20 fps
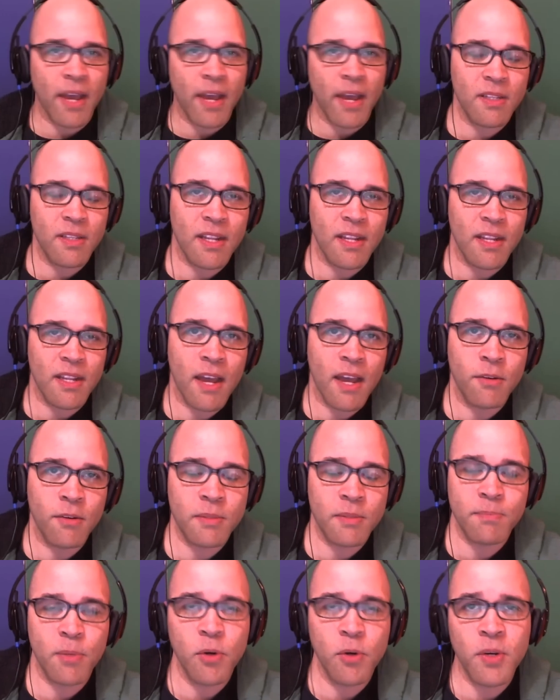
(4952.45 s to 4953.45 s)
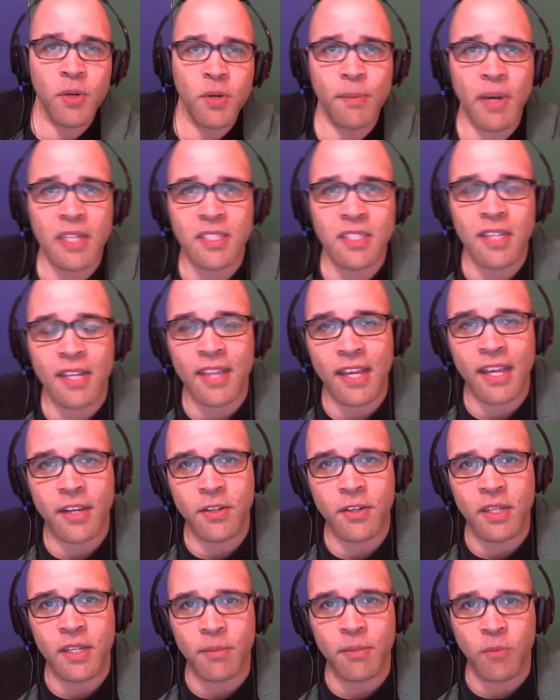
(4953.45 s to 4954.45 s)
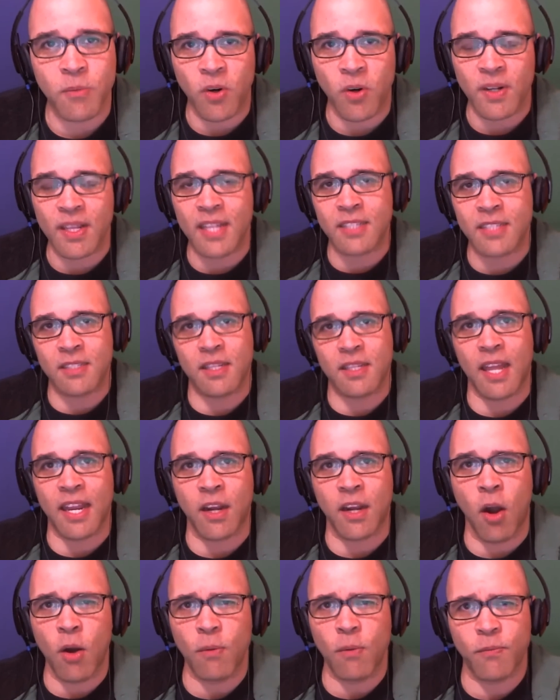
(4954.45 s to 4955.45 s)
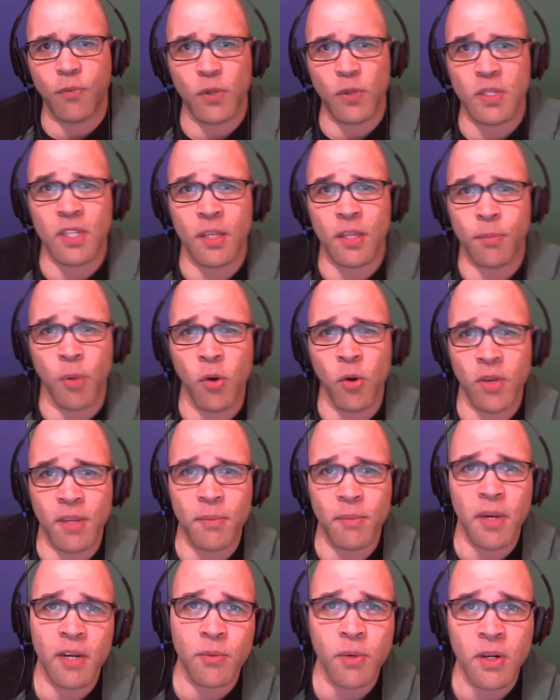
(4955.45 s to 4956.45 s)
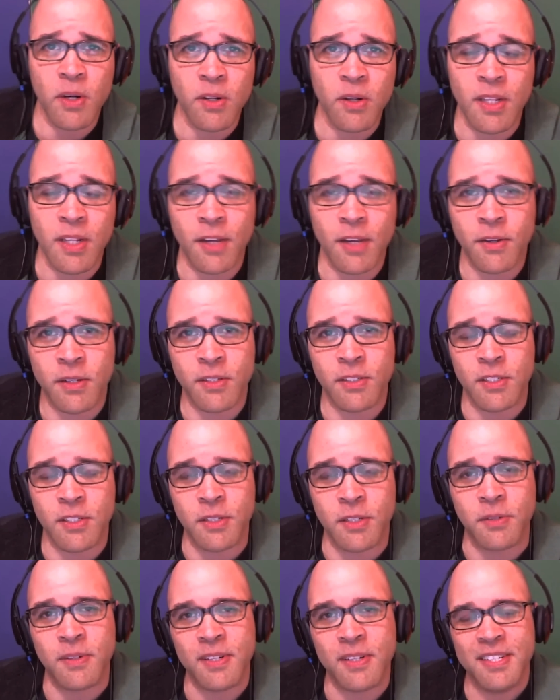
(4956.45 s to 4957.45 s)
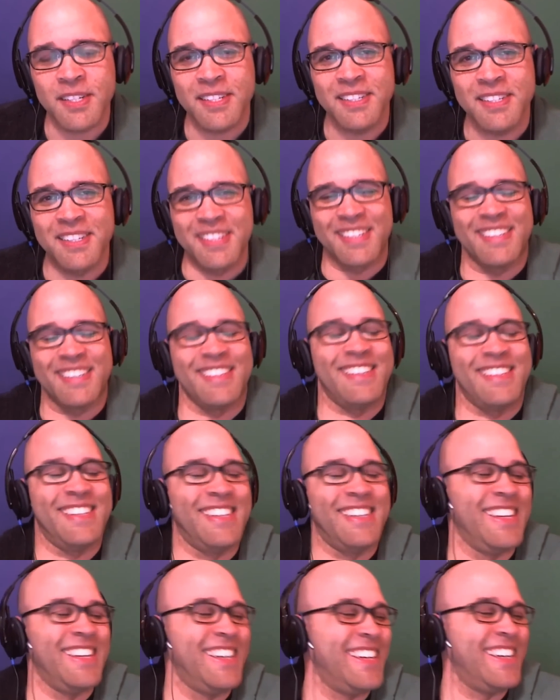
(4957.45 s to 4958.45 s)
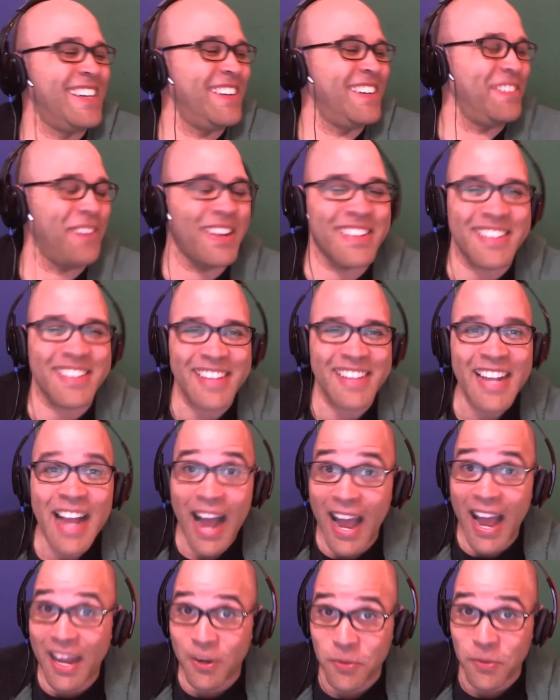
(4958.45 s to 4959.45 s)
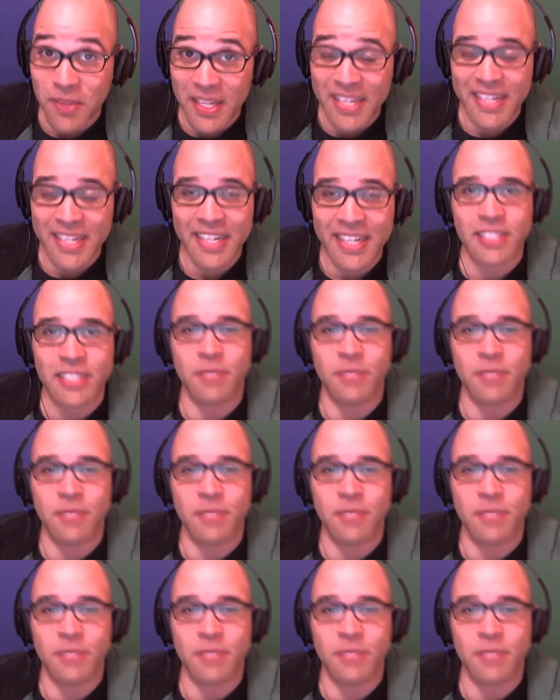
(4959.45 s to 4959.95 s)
how Pokemon's not that good anymore. That's like harmful to the Pokemon world. No, it isn't. No, it isn't. Well, I don't think it is,